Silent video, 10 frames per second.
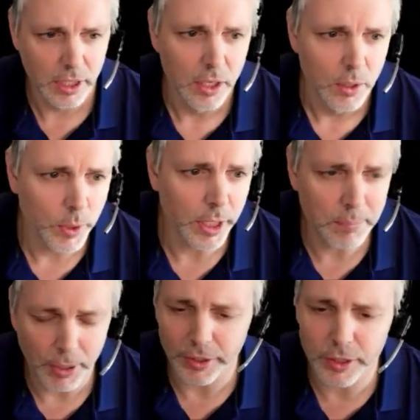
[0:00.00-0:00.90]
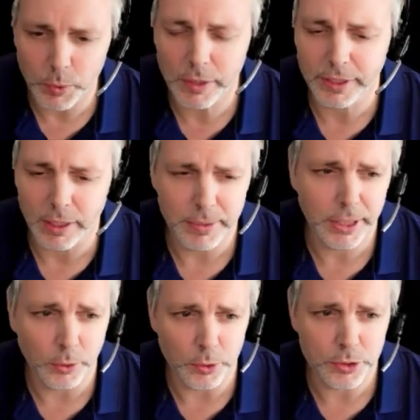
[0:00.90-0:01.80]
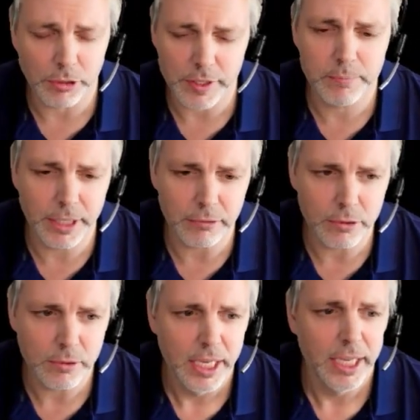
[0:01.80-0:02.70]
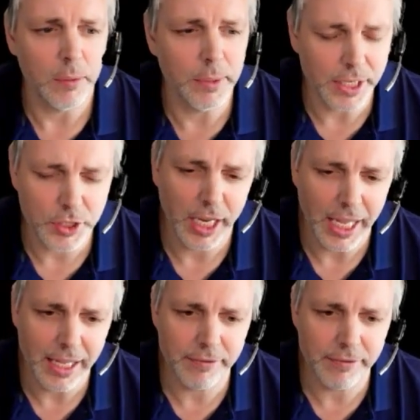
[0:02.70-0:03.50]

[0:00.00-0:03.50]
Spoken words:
We are partnered with a company called Trust Mineral, and we actually have a